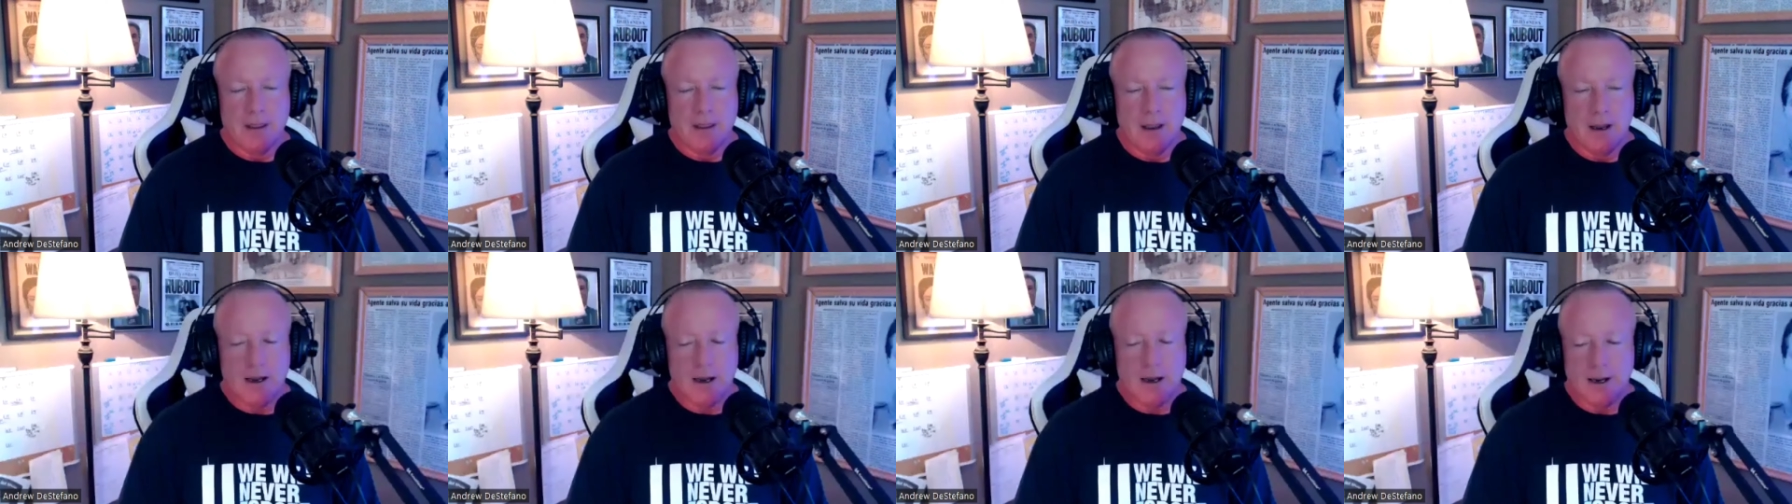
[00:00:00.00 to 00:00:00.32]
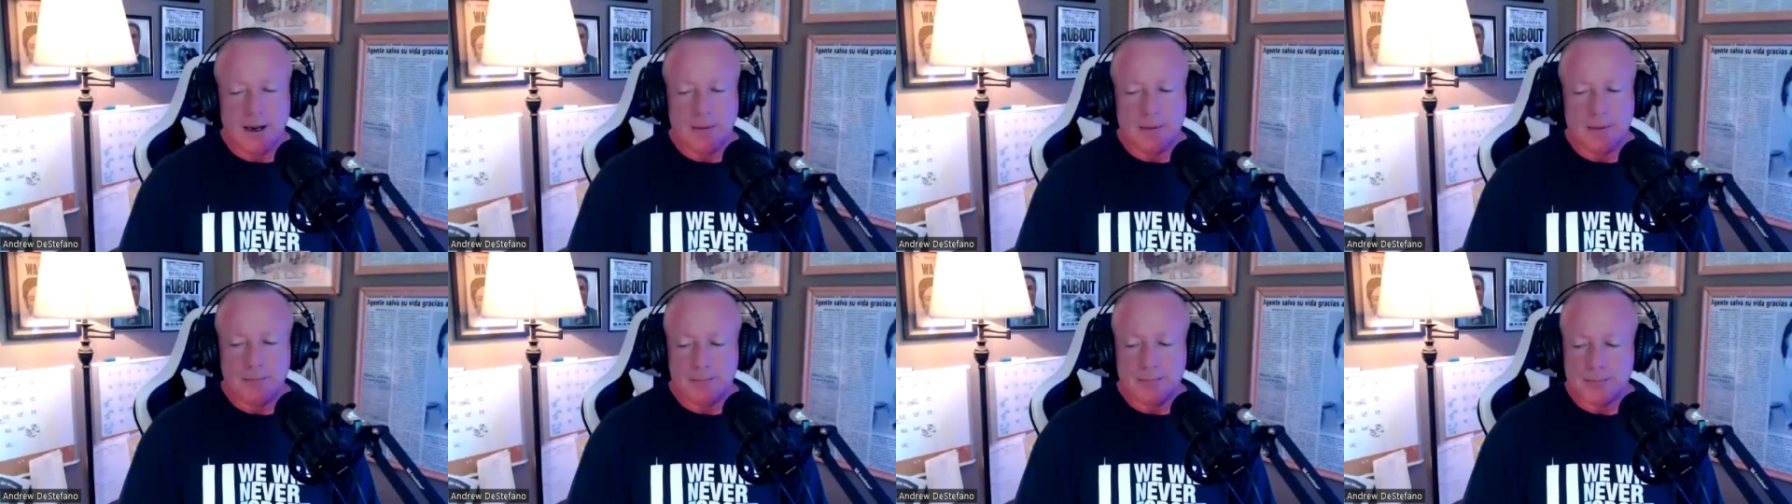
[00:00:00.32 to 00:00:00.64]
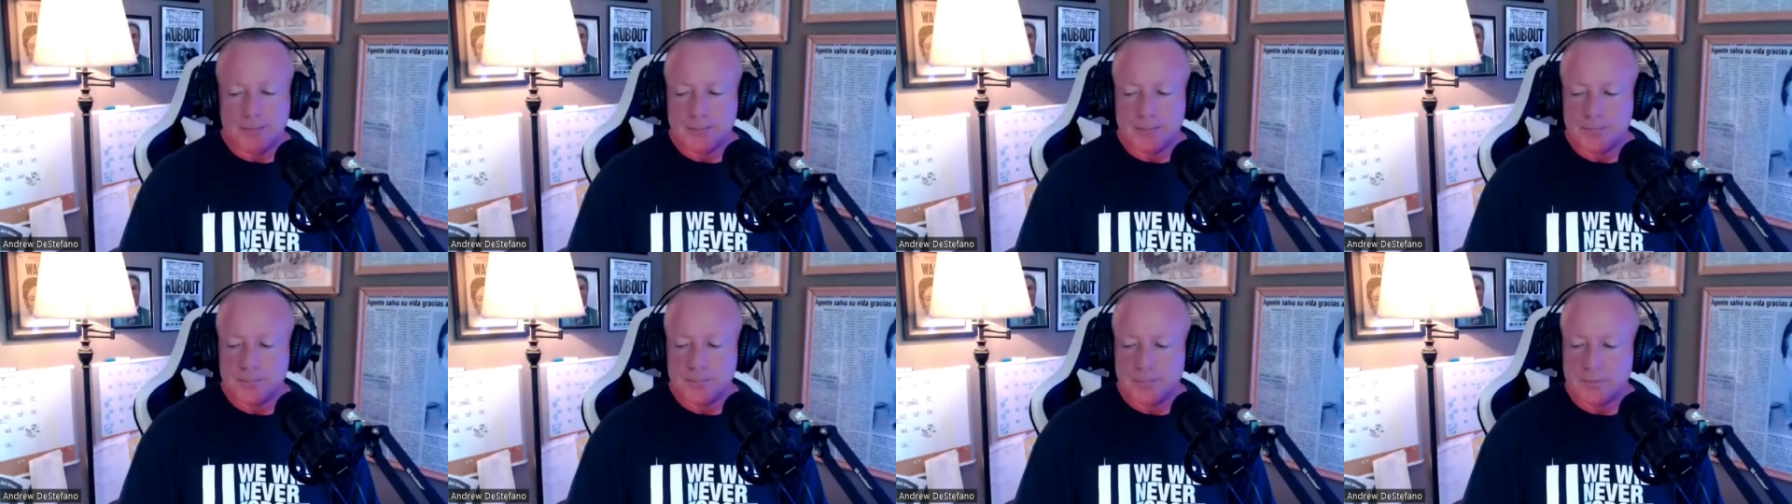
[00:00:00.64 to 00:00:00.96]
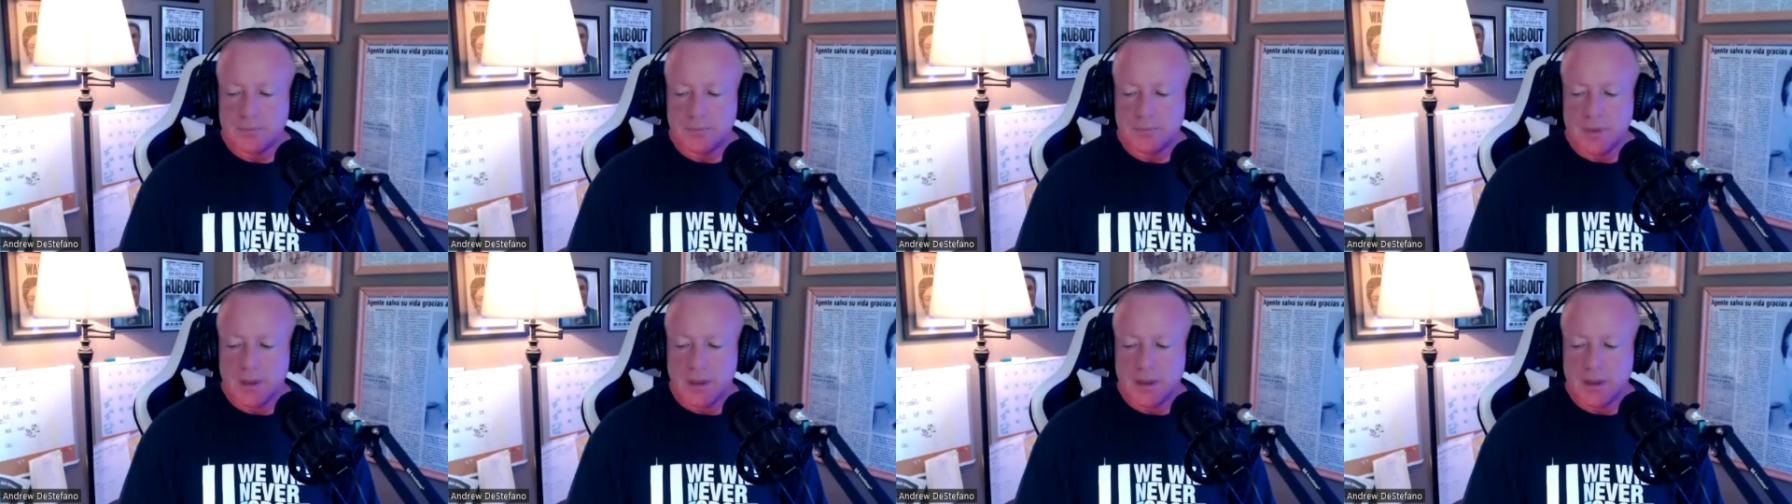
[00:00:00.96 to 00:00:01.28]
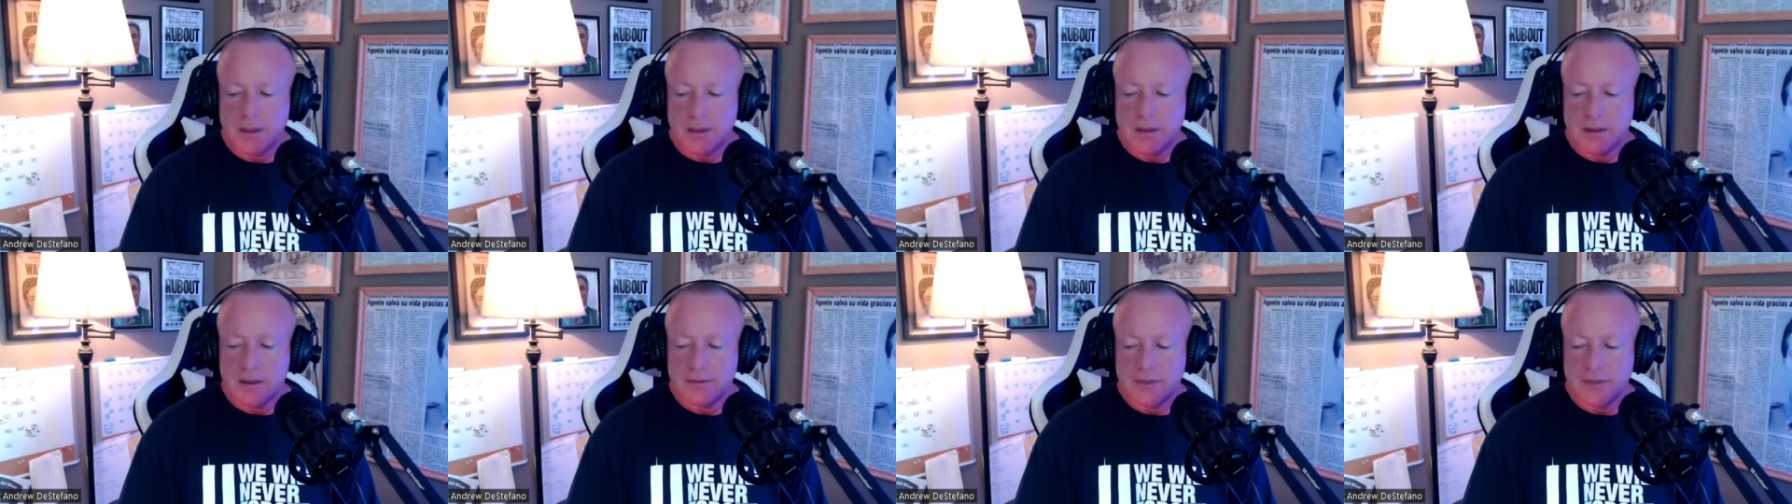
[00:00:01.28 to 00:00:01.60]
Um,
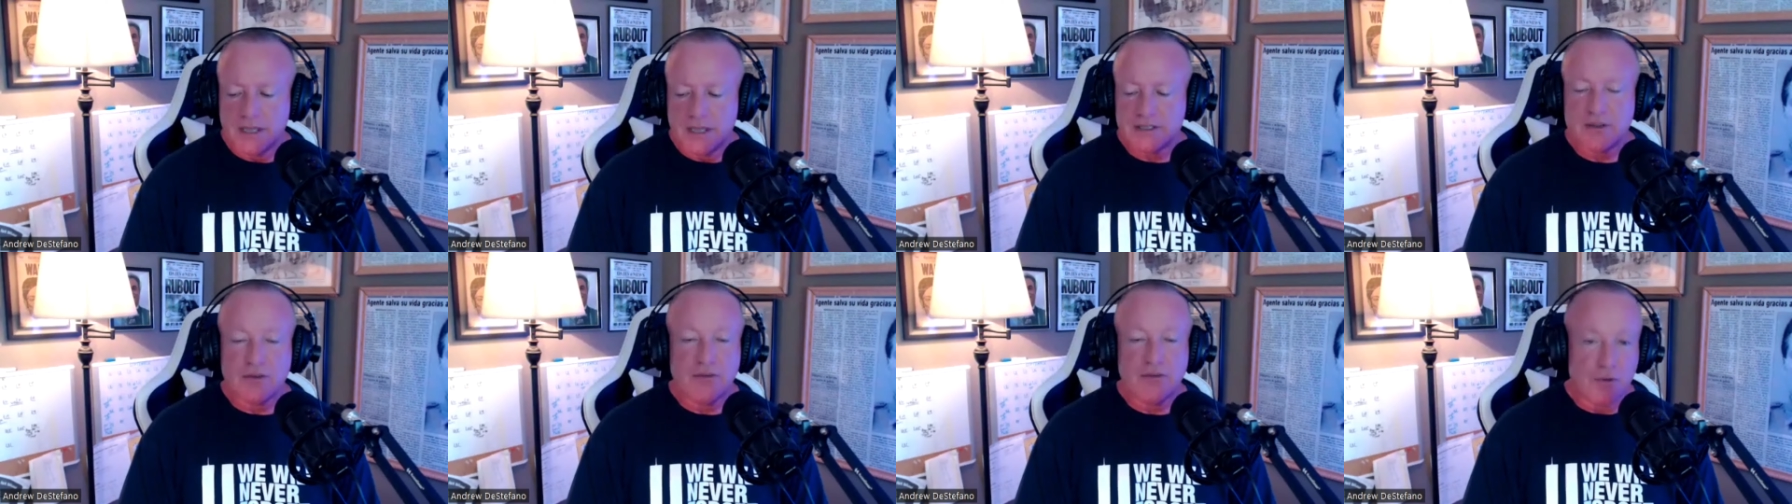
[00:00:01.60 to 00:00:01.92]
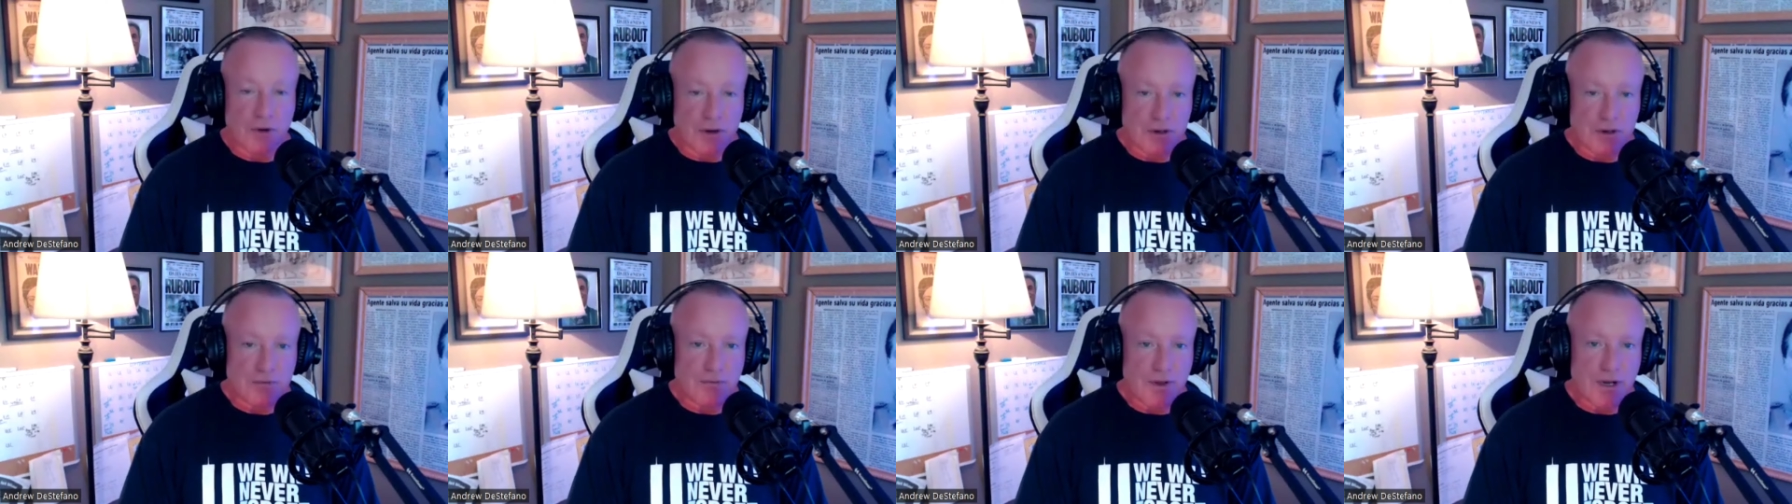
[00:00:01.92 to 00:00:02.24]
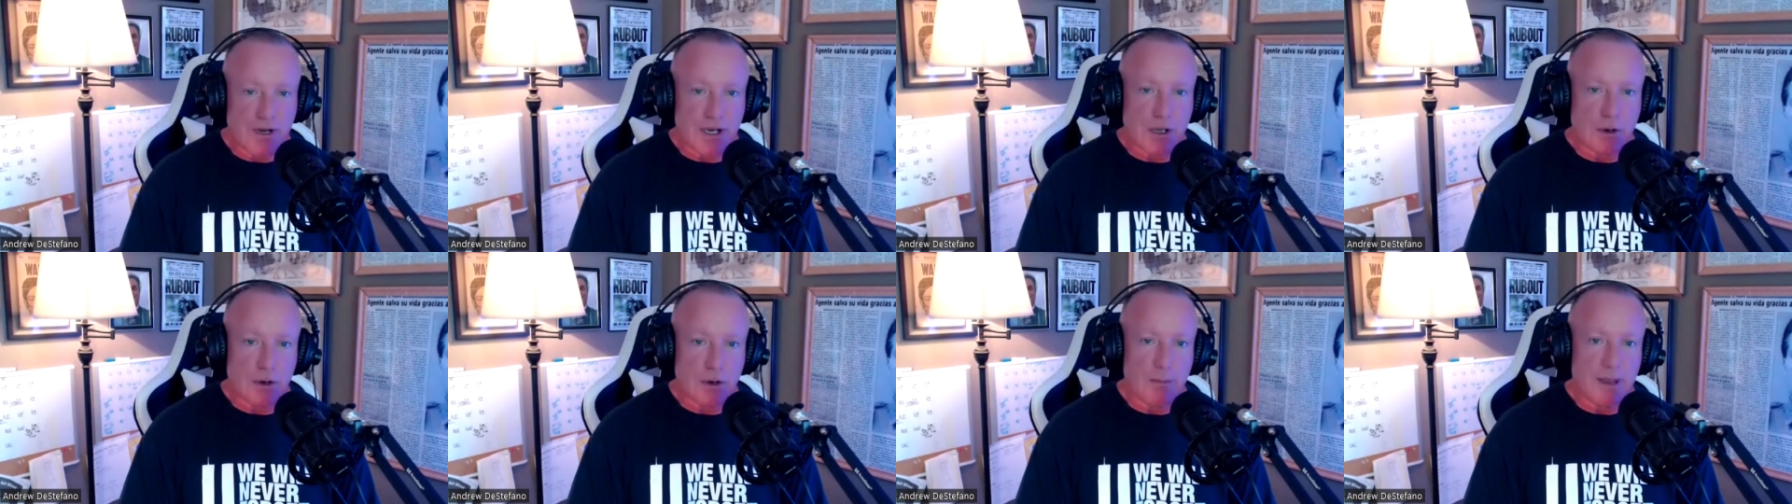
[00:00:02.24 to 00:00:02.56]
that's the first video